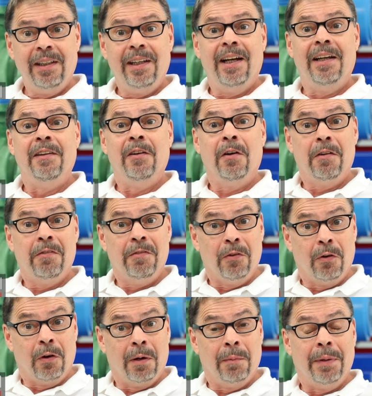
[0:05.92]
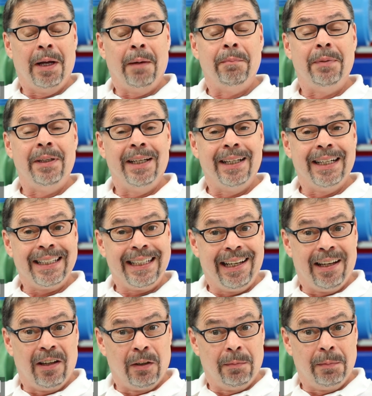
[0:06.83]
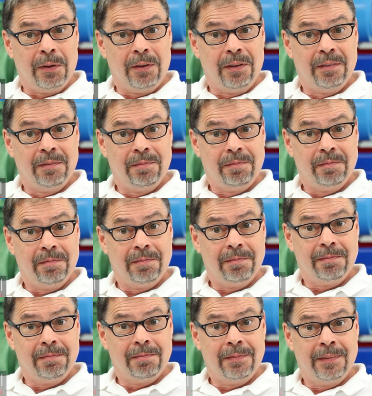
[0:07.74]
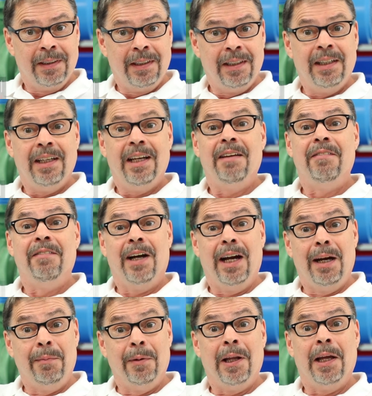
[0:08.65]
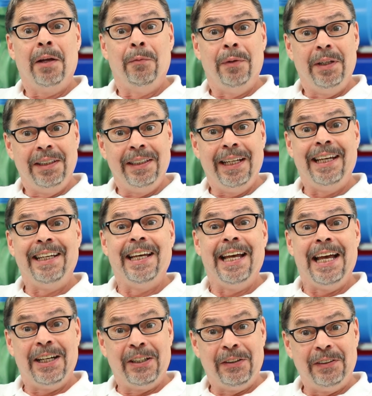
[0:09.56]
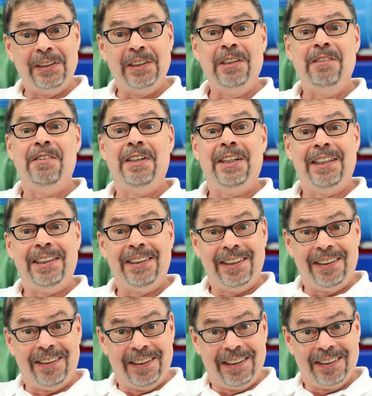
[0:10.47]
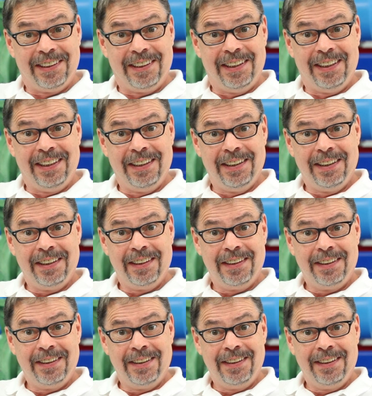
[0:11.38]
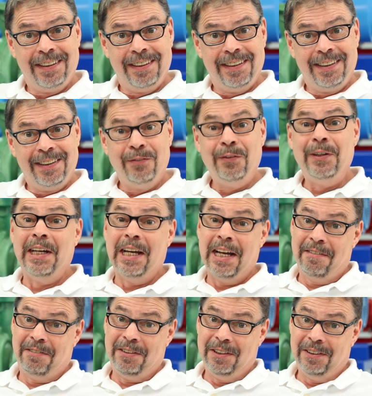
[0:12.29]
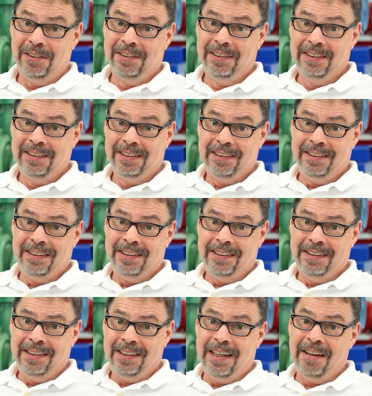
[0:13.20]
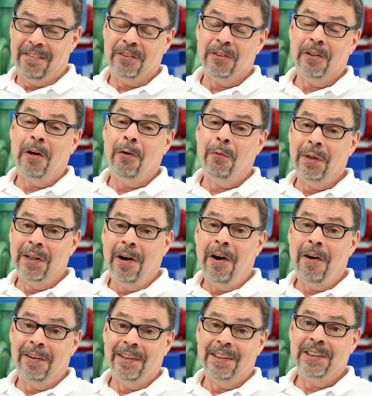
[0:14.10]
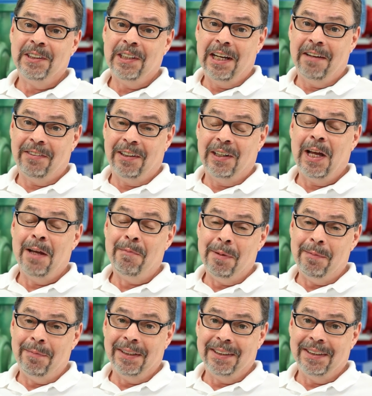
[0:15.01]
and therefore about being accountable. At VibrAlign, we take accuracy very seriously. We have to. After all, we are in the shaft alignment